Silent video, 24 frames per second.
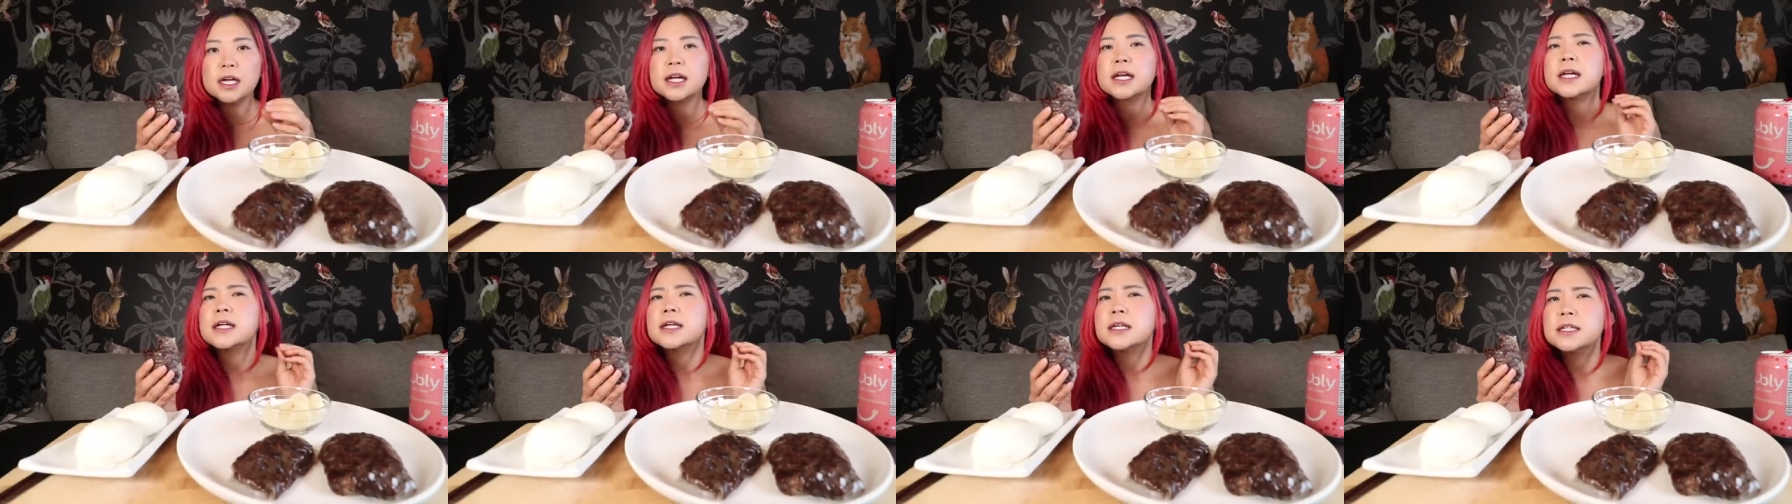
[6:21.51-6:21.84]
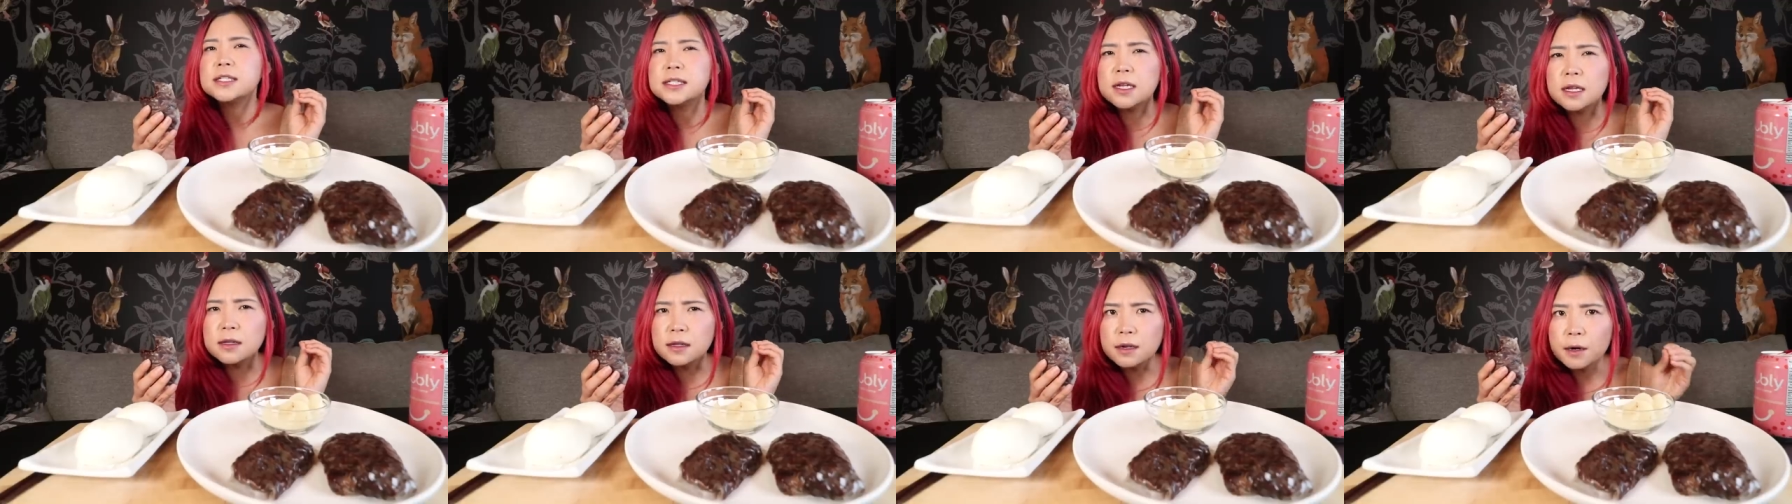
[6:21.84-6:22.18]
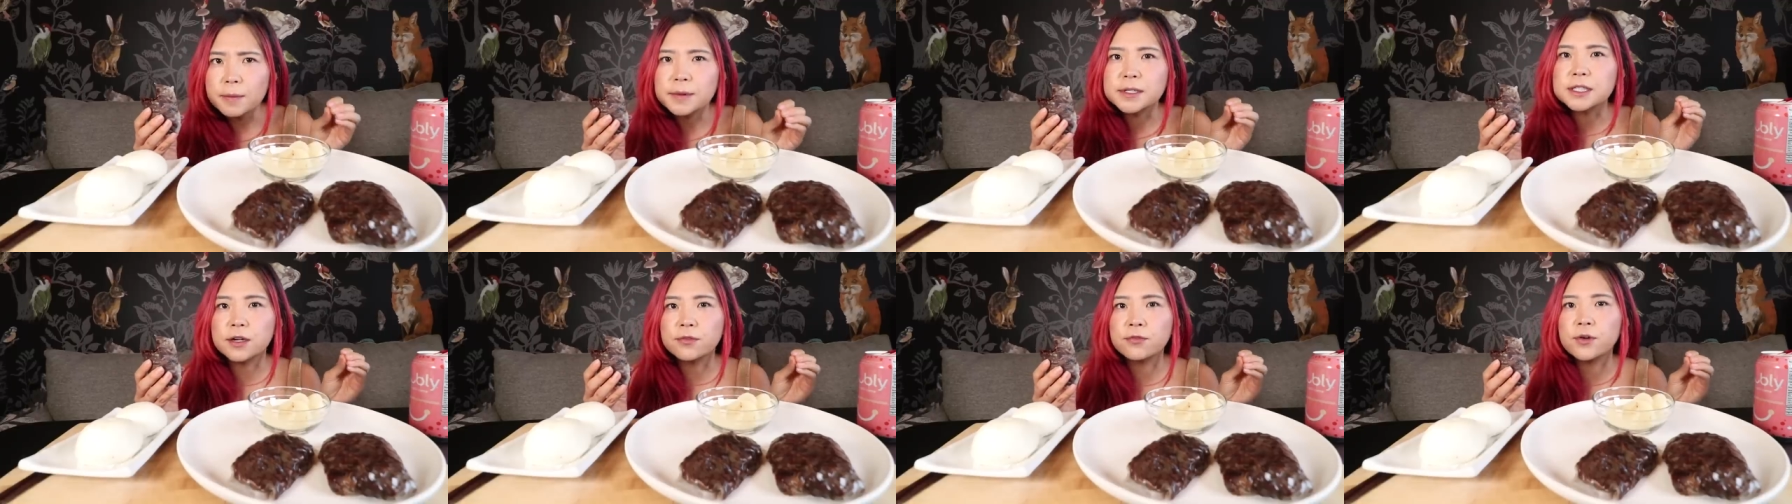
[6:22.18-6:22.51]
Like it is a little
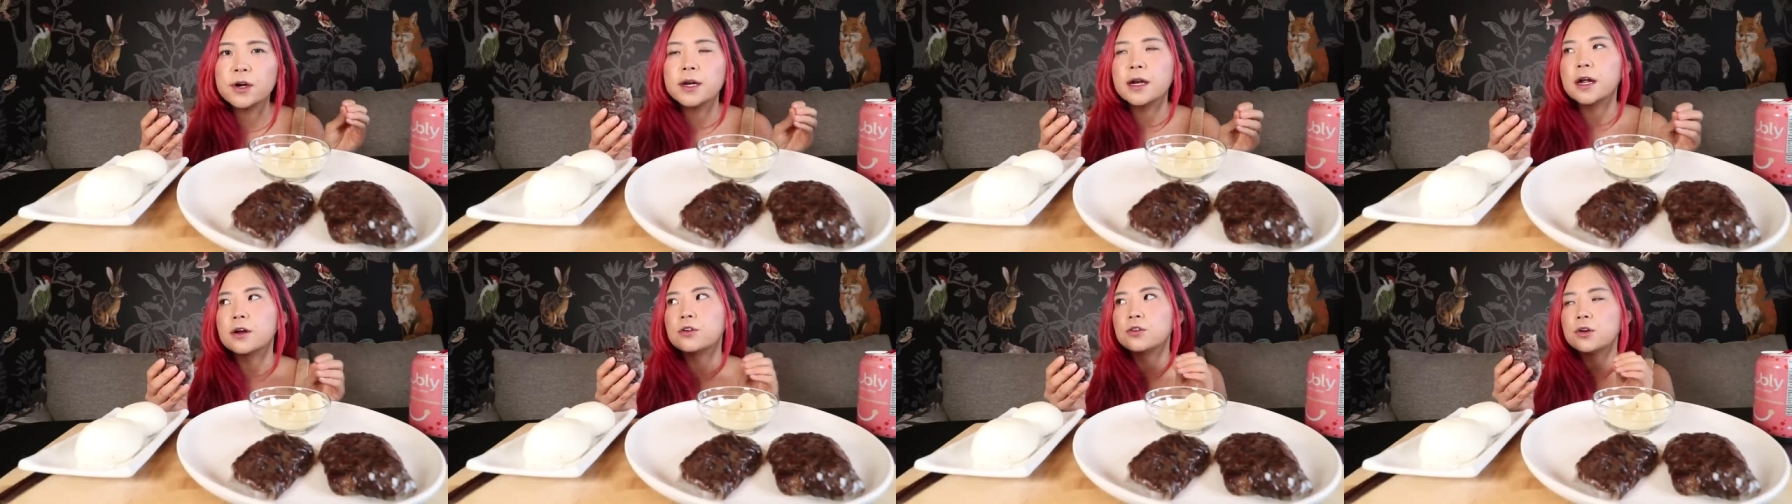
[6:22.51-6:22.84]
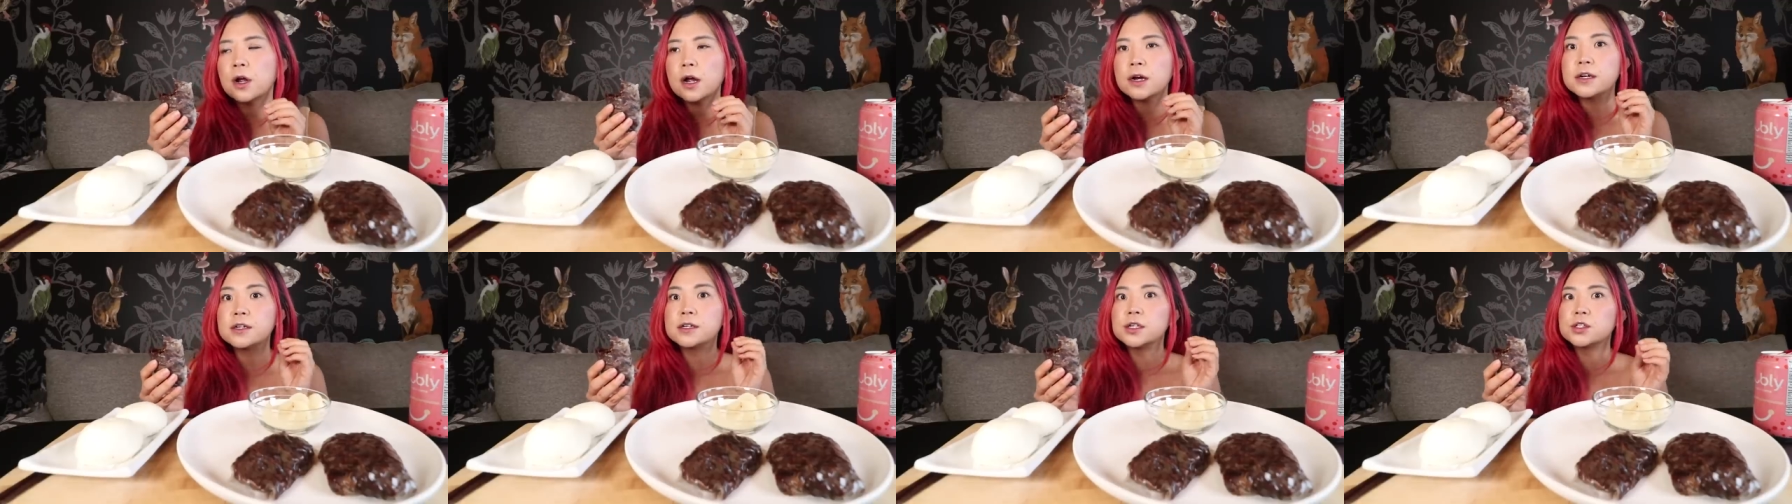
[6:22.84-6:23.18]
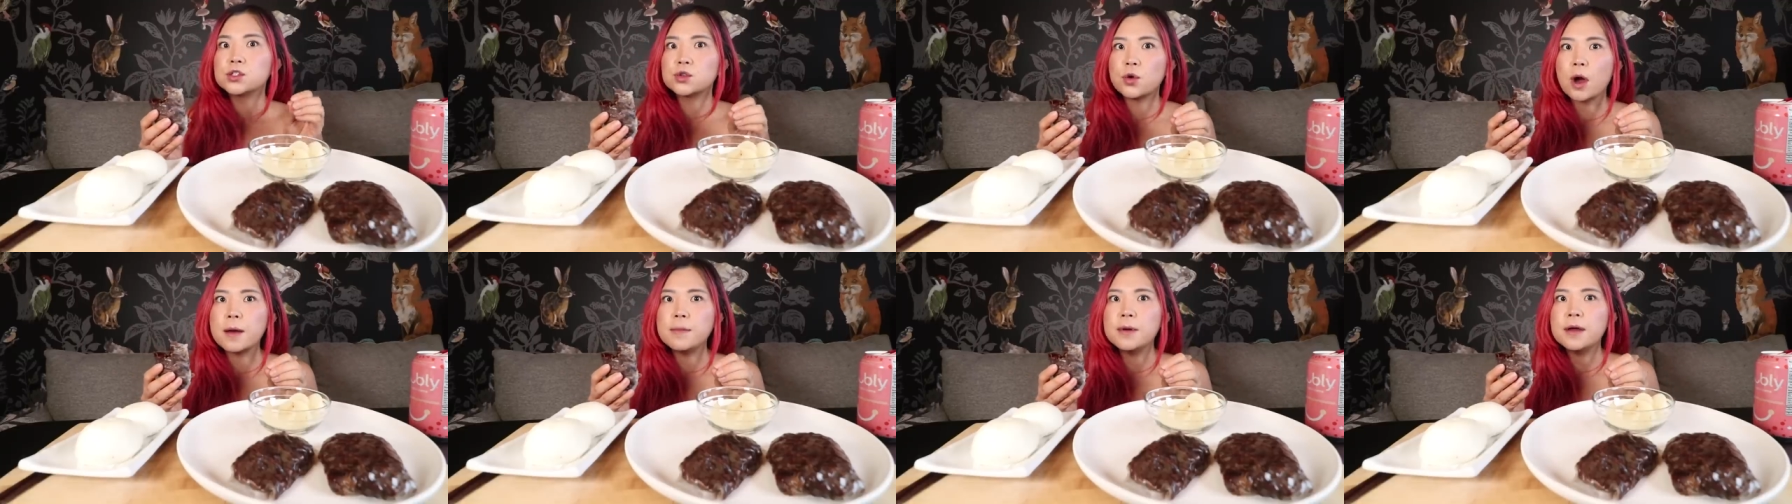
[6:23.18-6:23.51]
bit different. I don't know how to
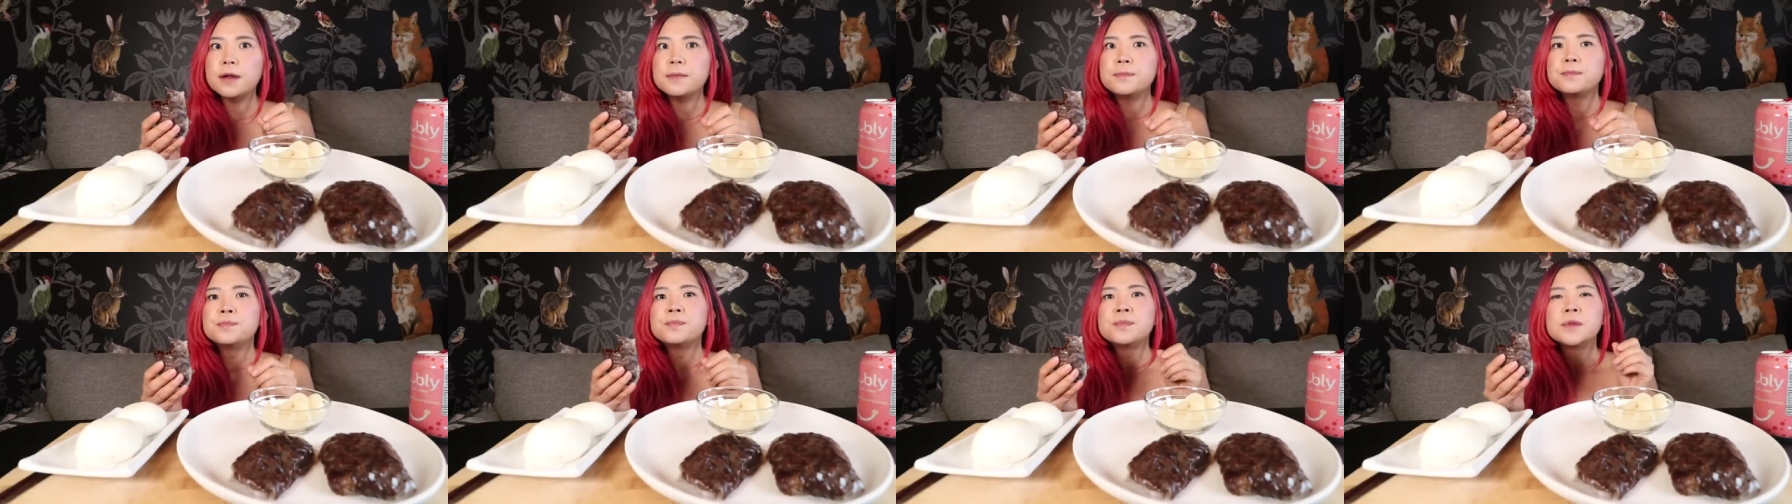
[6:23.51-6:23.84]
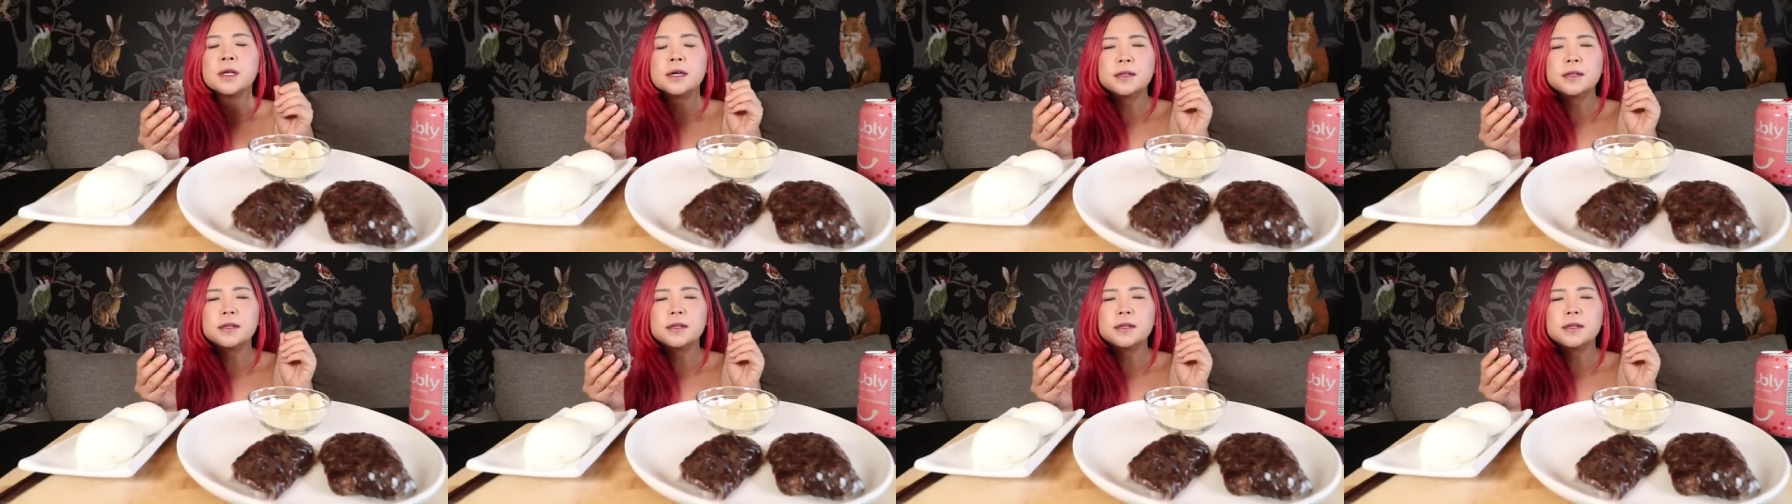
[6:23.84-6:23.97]
describe it.